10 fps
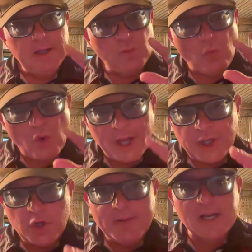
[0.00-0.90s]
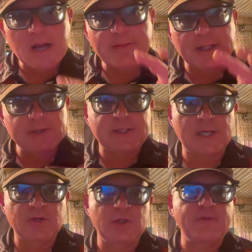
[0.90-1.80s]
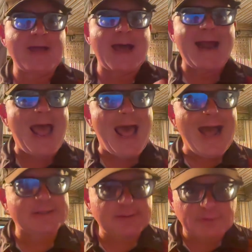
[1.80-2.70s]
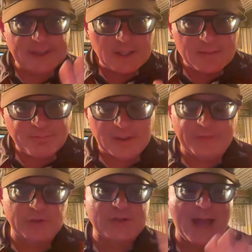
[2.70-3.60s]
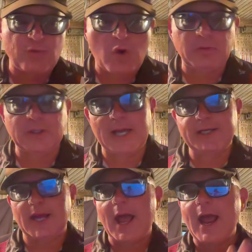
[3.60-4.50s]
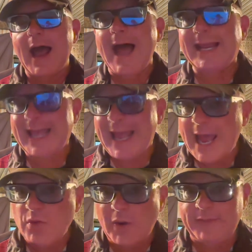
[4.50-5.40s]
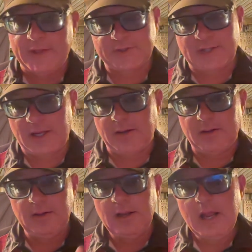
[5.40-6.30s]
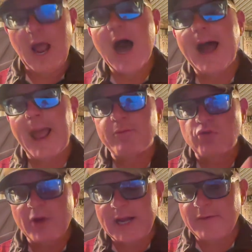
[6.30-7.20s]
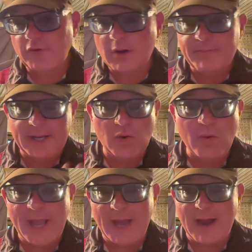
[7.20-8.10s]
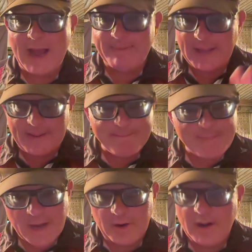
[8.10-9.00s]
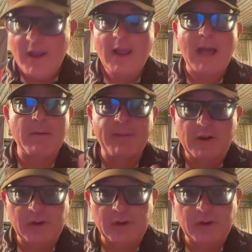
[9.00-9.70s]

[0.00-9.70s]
when you become a contender, you've got to actively imprint this abnormal idea. Hey, I can win this thing. I am ready for a big win. I'm getting better. I'm a better